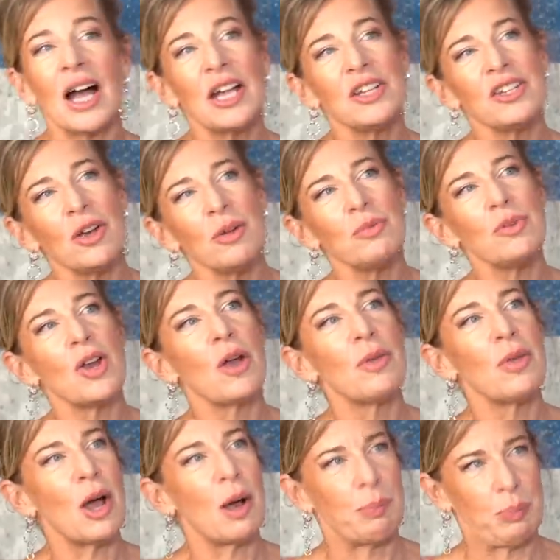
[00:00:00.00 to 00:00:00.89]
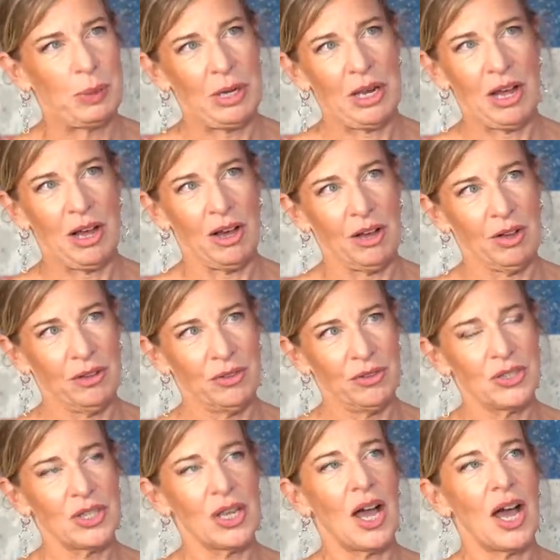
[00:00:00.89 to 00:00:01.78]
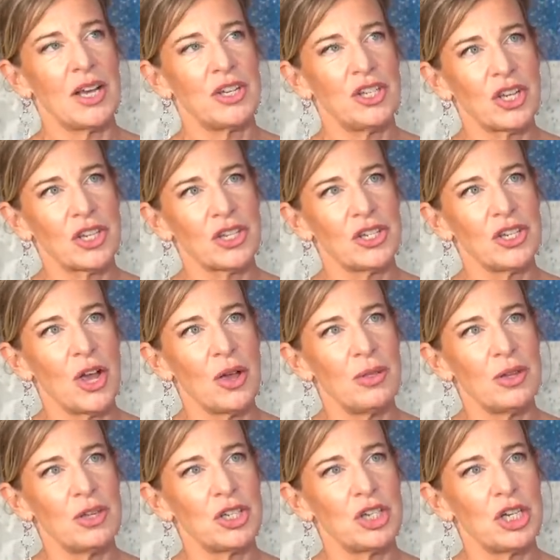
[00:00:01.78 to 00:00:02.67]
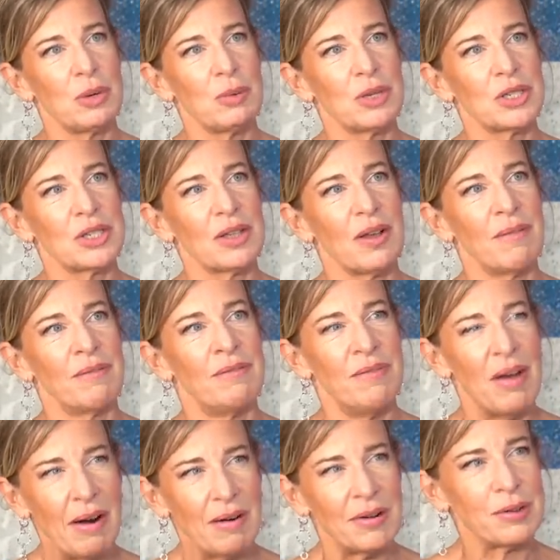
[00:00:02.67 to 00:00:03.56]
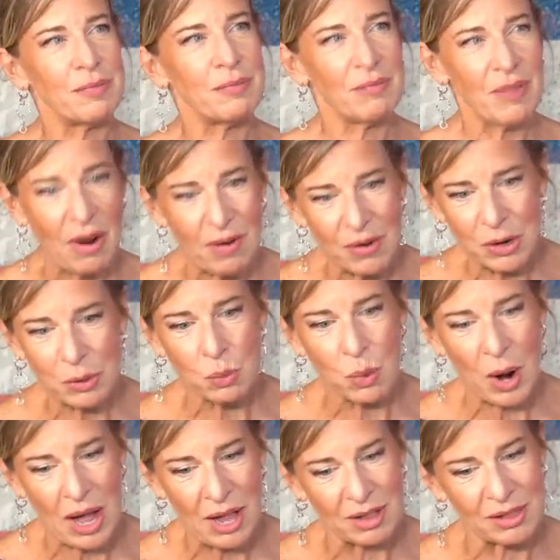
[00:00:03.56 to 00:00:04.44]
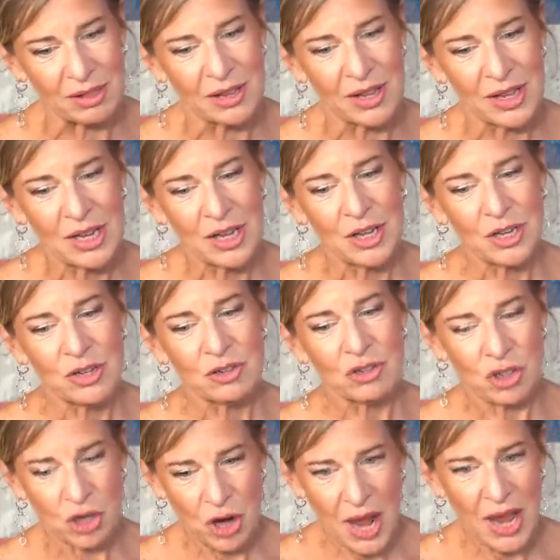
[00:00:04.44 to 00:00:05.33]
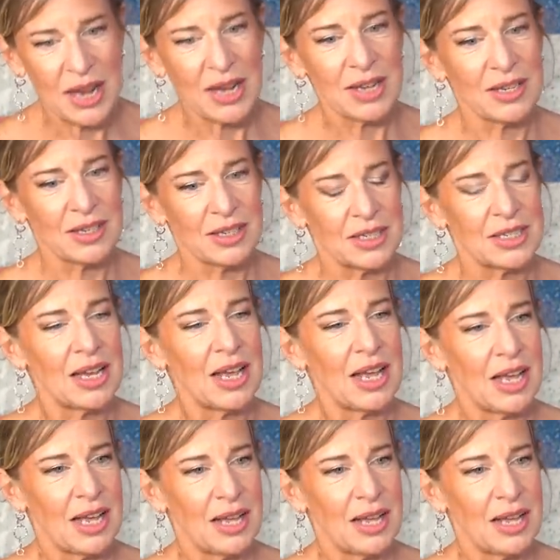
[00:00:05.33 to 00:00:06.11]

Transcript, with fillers: I don't know that a plant, I just know that she was very, very well trained